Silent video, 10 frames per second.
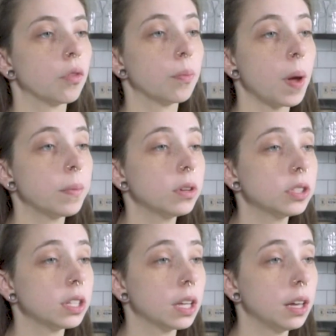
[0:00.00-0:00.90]
Remember
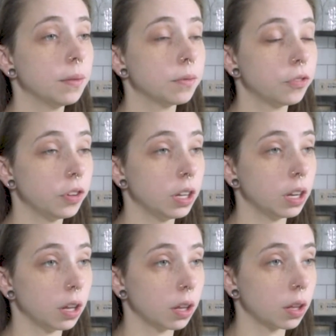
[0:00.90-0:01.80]
to keep
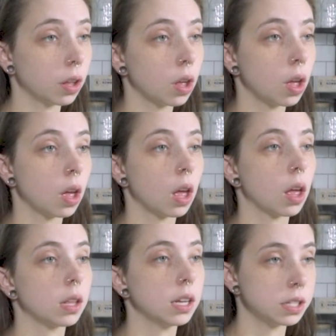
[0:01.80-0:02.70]
feeding
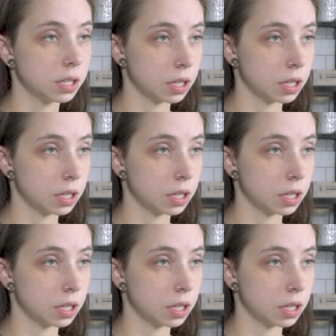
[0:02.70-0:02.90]
and